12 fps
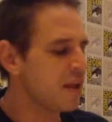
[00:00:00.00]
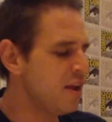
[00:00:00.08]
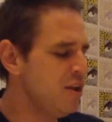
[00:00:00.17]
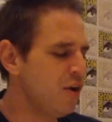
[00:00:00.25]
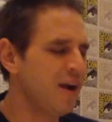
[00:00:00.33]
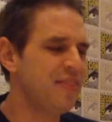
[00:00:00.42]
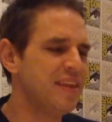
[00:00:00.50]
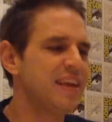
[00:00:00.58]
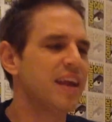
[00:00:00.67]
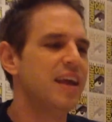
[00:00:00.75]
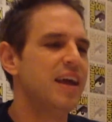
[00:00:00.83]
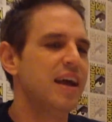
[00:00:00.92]
You know, I
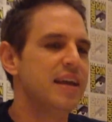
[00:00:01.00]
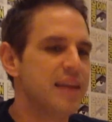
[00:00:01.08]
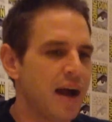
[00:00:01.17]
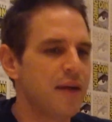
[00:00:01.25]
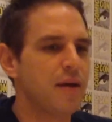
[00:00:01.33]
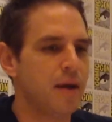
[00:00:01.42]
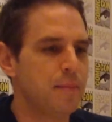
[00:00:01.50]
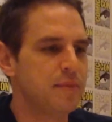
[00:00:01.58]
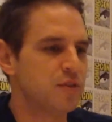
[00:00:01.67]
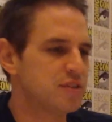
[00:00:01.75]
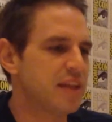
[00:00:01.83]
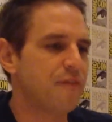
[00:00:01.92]
think
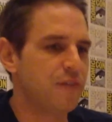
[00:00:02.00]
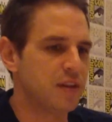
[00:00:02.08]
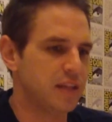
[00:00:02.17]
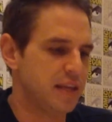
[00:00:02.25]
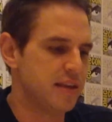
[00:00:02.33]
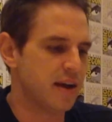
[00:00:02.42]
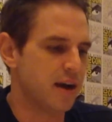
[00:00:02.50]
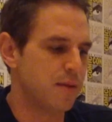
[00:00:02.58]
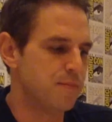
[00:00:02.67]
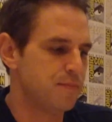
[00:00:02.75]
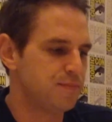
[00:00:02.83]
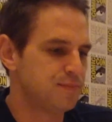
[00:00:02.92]
there's definitely,
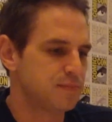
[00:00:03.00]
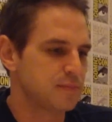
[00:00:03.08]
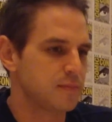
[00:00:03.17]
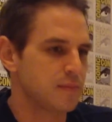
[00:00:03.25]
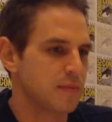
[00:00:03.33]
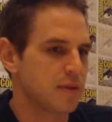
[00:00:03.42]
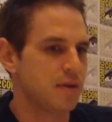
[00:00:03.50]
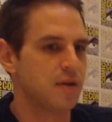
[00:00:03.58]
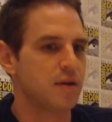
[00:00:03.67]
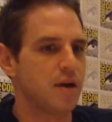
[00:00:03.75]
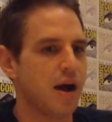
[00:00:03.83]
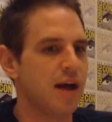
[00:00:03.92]

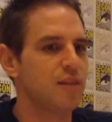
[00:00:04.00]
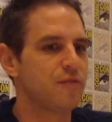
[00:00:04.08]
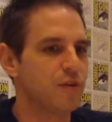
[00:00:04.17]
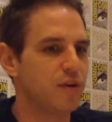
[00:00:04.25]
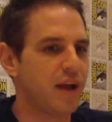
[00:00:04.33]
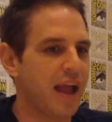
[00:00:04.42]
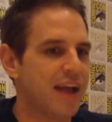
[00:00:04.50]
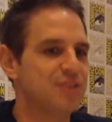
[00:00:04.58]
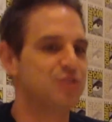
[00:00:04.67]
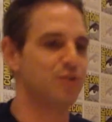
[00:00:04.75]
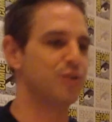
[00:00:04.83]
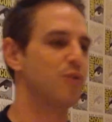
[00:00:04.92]
Oliver
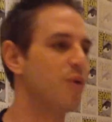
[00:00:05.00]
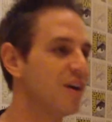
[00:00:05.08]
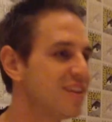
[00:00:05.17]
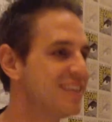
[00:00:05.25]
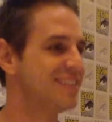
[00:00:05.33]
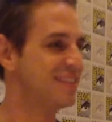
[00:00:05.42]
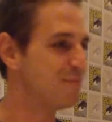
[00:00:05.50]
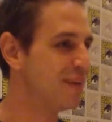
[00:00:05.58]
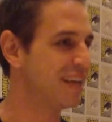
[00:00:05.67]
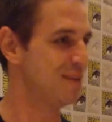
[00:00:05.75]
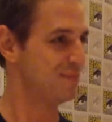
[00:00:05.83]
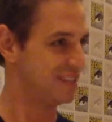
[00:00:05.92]
has certain qualities that
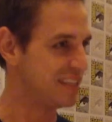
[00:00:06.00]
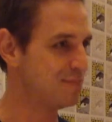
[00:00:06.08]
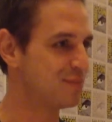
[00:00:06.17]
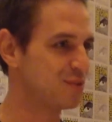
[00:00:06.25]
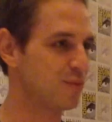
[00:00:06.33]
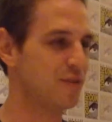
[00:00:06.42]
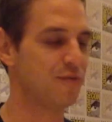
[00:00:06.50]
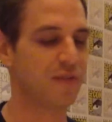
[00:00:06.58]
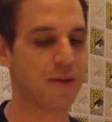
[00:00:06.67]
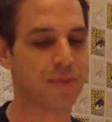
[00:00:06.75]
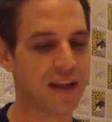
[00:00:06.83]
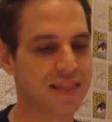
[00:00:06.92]
make him seem sort of,
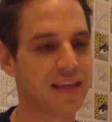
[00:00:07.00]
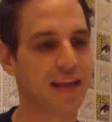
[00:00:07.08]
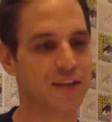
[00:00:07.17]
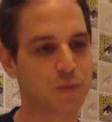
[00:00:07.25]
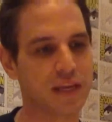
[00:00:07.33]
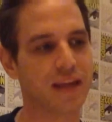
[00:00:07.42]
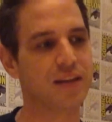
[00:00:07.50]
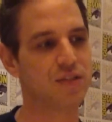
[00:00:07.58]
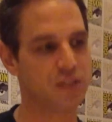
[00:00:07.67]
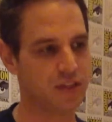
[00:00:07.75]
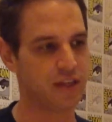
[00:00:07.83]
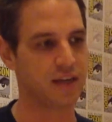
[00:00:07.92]
but I think as we get
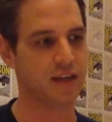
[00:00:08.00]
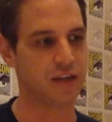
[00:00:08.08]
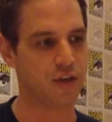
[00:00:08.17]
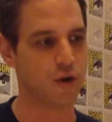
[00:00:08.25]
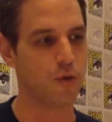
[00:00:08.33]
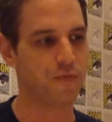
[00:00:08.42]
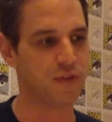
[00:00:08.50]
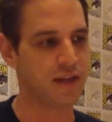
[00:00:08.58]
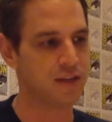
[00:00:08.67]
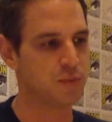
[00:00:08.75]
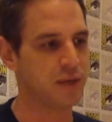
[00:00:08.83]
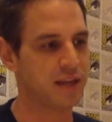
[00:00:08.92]
into the, you know,
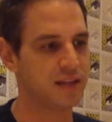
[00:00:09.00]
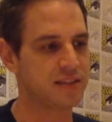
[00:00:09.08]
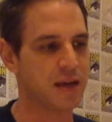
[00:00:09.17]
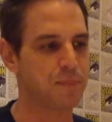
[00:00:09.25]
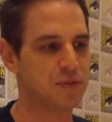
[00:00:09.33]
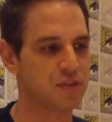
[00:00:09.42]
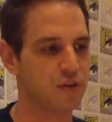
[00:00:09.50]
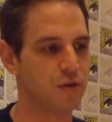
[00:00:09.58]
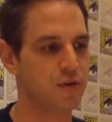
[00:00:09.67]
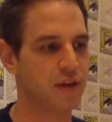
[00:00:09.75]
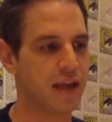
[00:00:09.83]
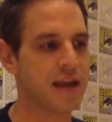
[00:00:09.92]
hopefully as we get into
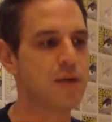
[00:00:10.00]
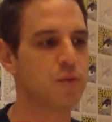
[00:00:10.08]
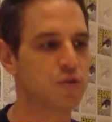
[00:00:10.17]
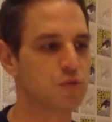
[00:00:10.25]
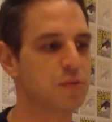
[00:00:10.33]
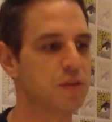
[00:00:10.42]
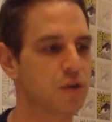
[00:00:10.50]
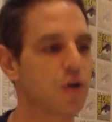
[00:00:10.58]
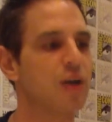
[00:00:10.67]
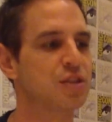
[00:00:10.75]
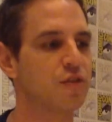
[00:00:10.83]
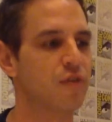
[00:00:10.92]
episode 8, which will be the
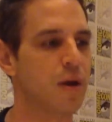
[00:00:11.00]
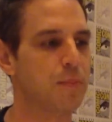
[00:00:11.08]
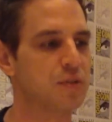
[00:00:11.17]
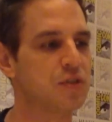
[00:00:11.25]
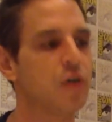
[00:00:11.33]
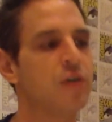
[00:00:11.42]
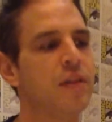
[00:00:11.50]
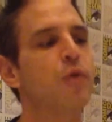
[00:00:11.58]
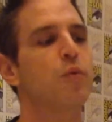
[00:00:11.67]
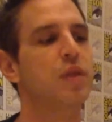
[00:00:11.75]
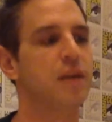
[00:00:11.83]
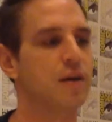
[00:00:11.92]
crossover episode, and
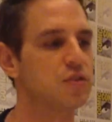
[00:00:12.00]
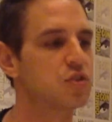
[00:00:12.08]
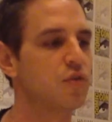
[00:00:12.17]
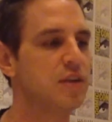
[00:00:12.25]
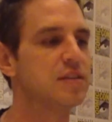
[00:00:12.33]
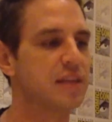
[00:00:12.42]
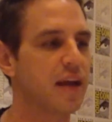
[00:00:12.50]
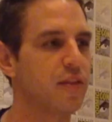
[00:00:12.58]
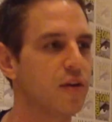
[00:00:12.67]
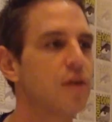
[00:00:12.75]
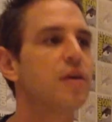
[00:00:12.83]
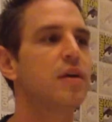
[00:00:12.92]
they're really on screen
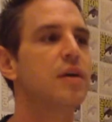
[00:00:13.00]
together,